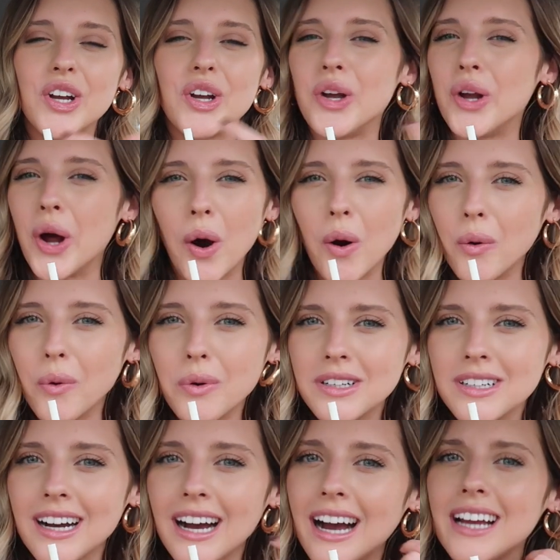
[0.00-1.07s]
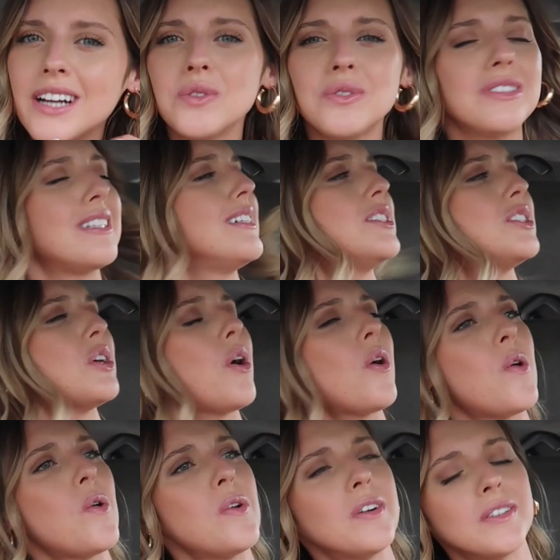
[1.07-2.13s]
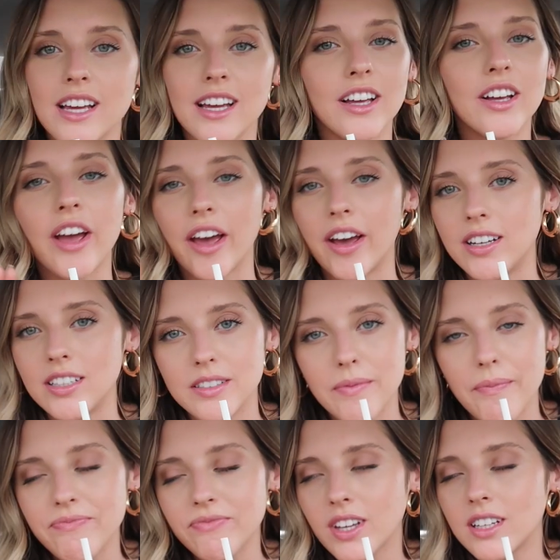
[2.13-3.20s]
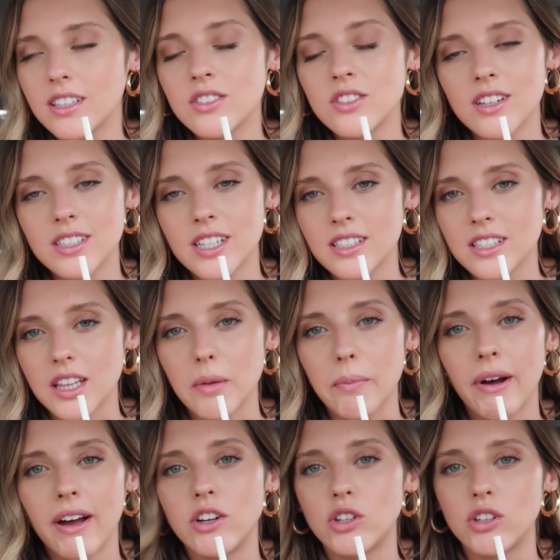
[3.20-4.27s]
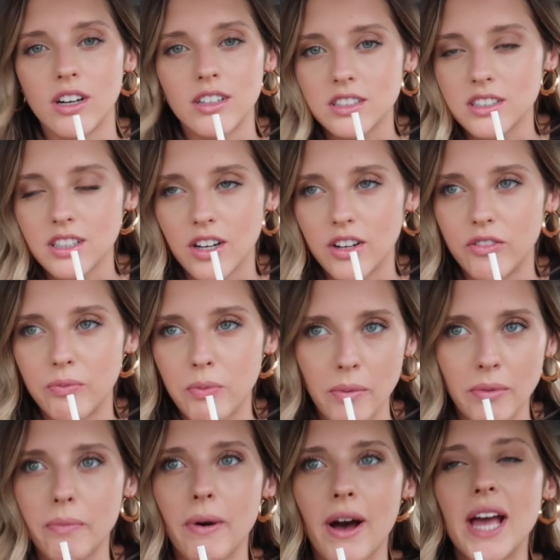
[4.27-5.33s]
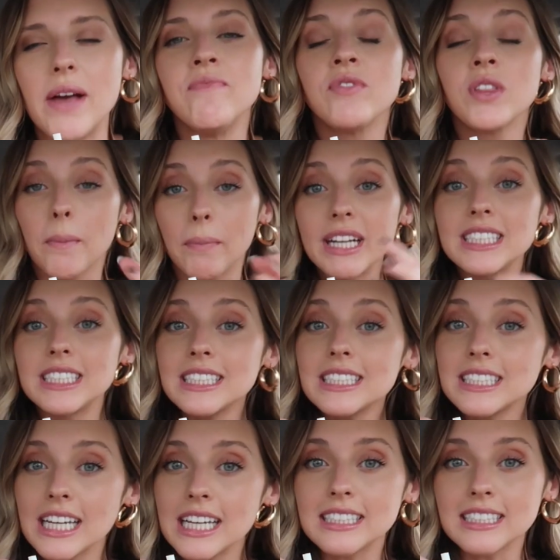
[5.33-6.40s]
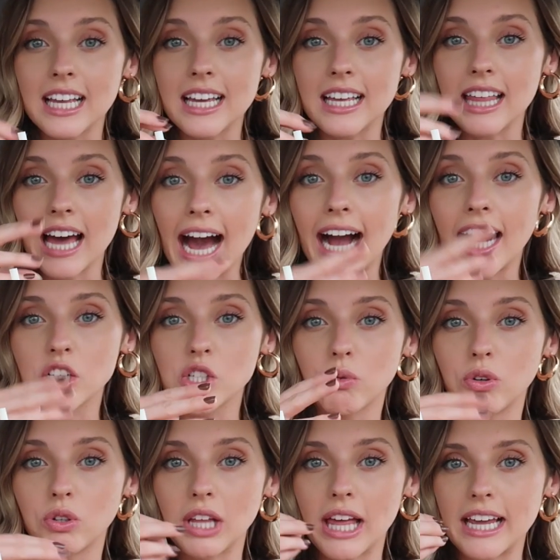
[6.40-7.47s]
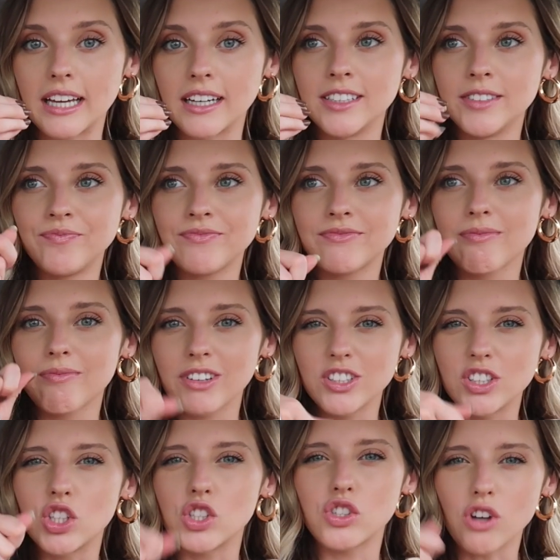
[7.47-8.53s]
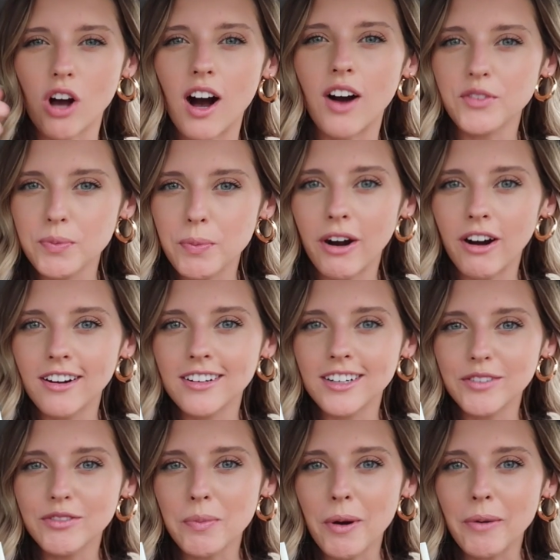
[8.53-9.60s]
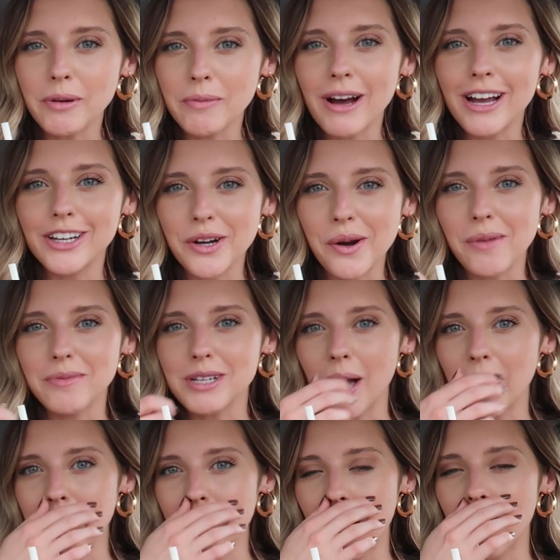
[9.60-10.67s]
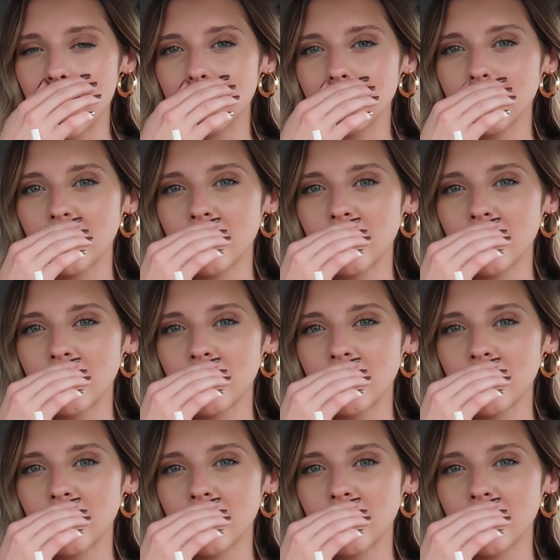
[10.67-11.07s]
No, I don't think so. Okay, it does not taste like the pie crust of pumpkin pie, but it does taste like the actual, like, the soft part of the pumpkin pie. You know what I'm talking about?